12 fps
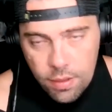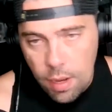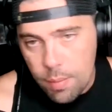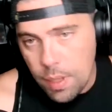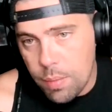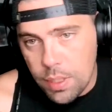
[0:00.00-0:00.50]
I
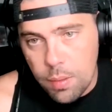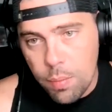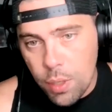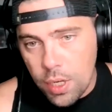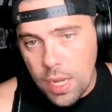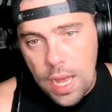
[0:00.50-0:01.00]
mean, but the
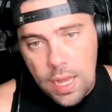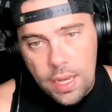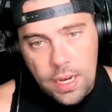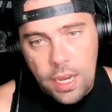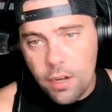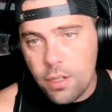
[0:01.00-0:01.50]
book I
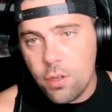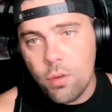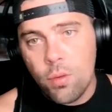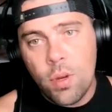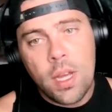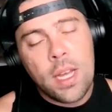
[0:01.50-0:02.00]
adhere
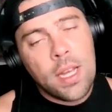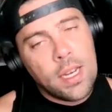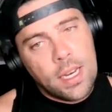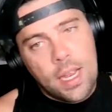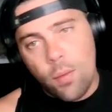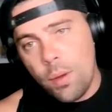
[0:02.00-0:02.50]
to
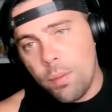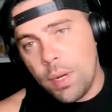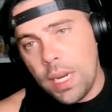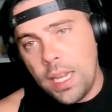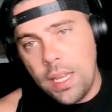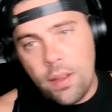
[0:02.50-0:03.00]
that we
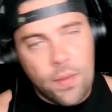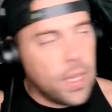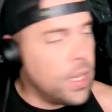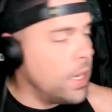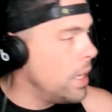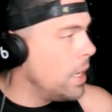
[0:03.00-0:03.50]
believe
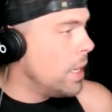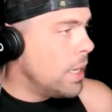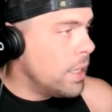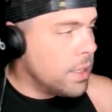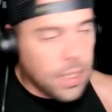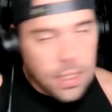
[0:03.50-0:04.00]
in
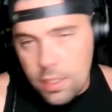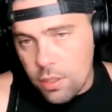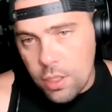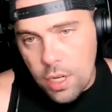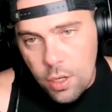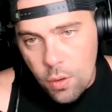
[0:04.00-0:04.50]
says there's
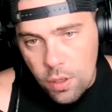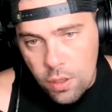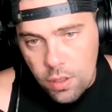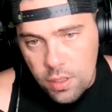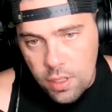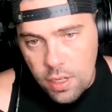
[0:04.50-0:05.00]
nothing new
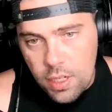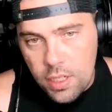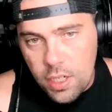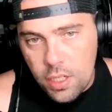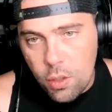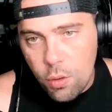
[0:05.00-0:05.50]
under the sun. It's
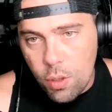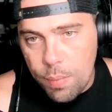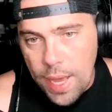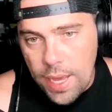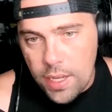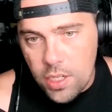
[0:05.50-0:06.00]
just who can
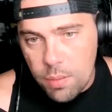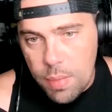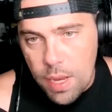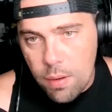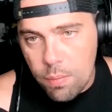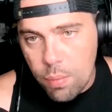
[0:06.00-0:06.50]
package it
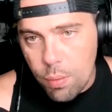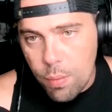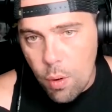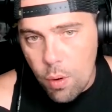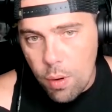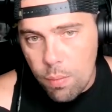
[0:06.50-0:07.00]
better,
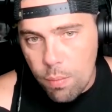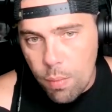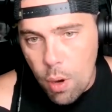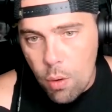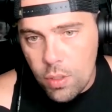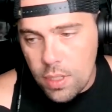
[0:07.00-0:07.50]
promote it
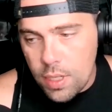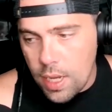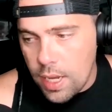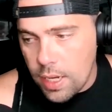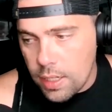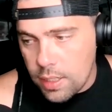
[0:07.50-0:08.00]
most,
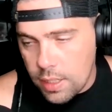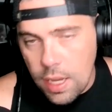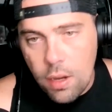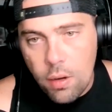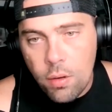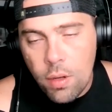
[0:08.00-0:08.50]
and
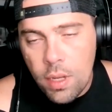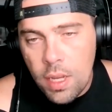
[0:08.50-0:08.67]
sell